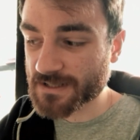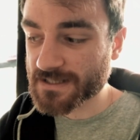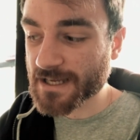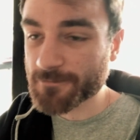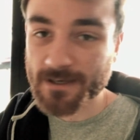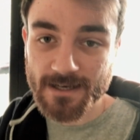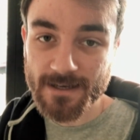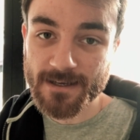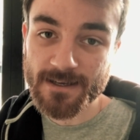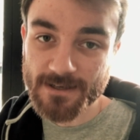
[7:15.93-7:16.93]
the same
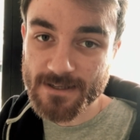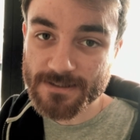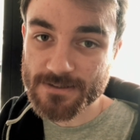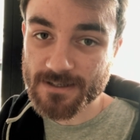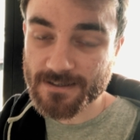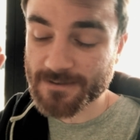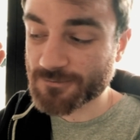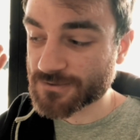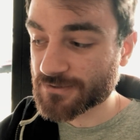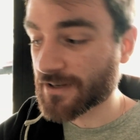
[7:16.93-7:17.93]
guy
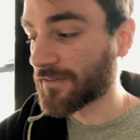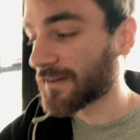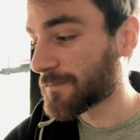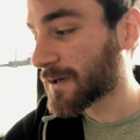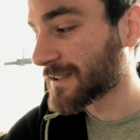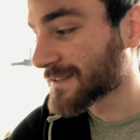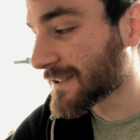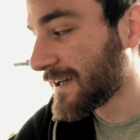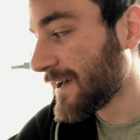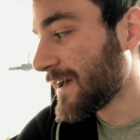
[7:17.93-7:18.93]
was driving the bus,
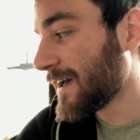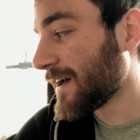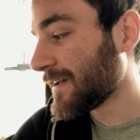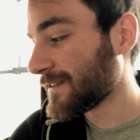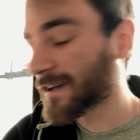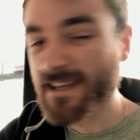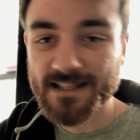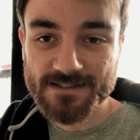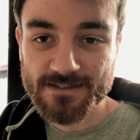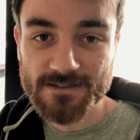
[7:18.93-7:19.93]
and I
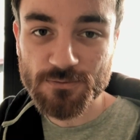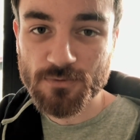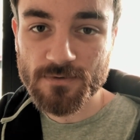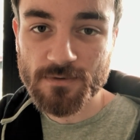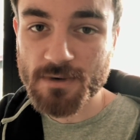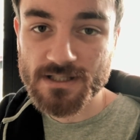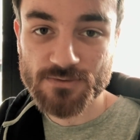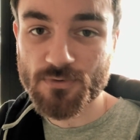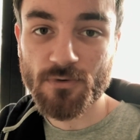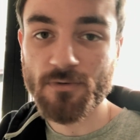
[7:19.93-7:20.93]
entered the
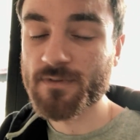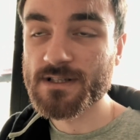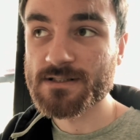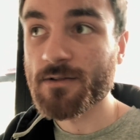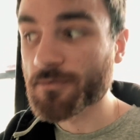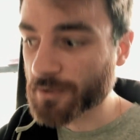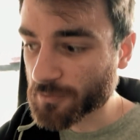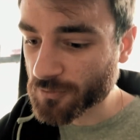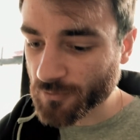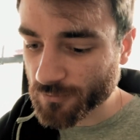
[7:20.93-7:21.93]
bus with all of these other
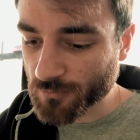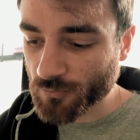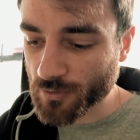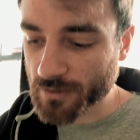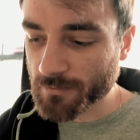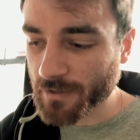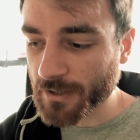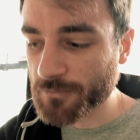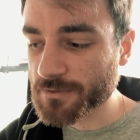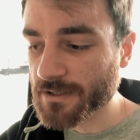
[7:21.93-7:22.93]
people who work in
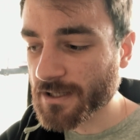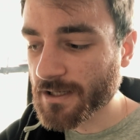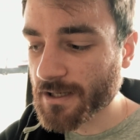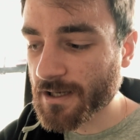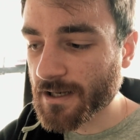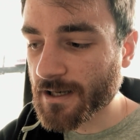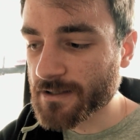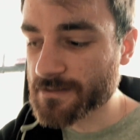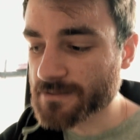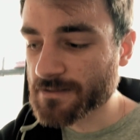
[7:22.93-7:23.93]
Pinewood.
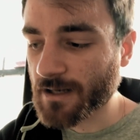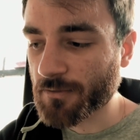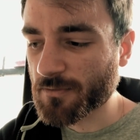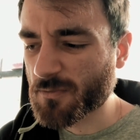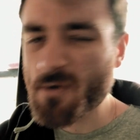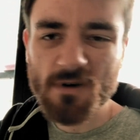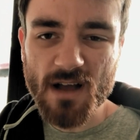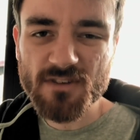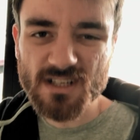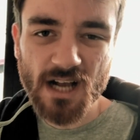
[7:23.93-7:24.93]
And like, we were
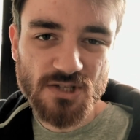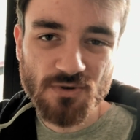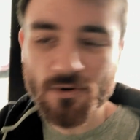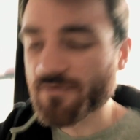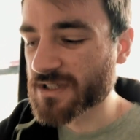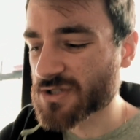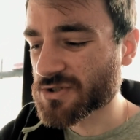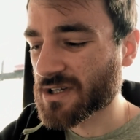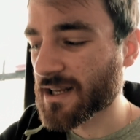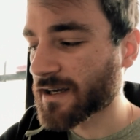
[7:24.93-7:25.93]
having a casual
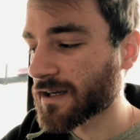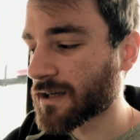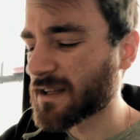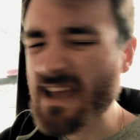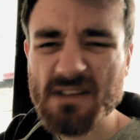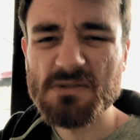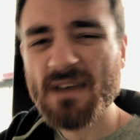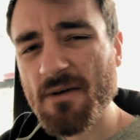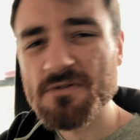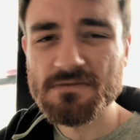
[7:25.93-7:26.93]
conversation, like, yeah,
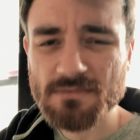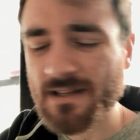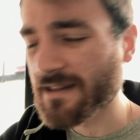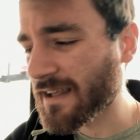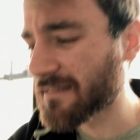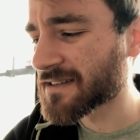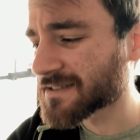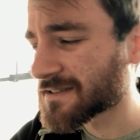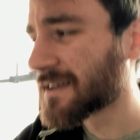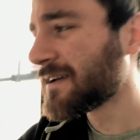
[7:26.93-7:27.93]
today was like this, and